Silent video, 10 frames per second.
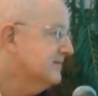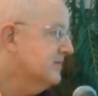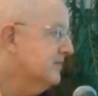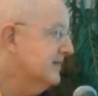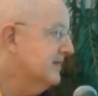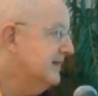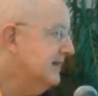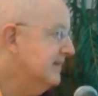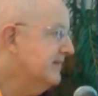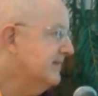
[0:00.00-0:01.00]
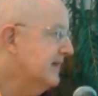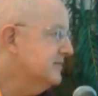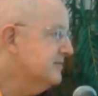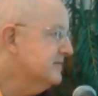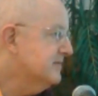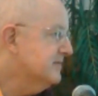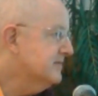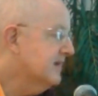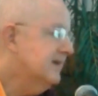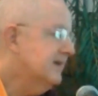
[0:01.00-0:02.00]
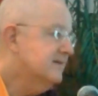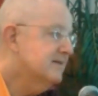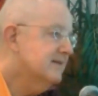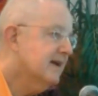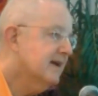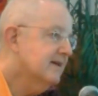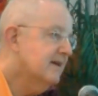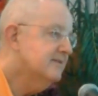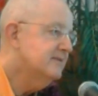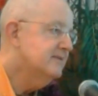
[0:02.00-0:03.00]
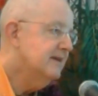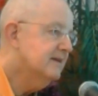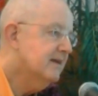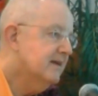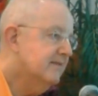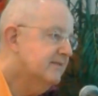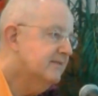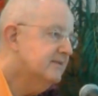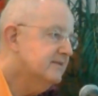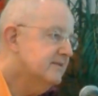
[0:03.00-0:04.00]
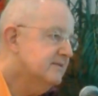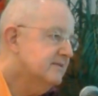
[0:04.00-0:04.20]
so many advancements of science and technology and comfort? And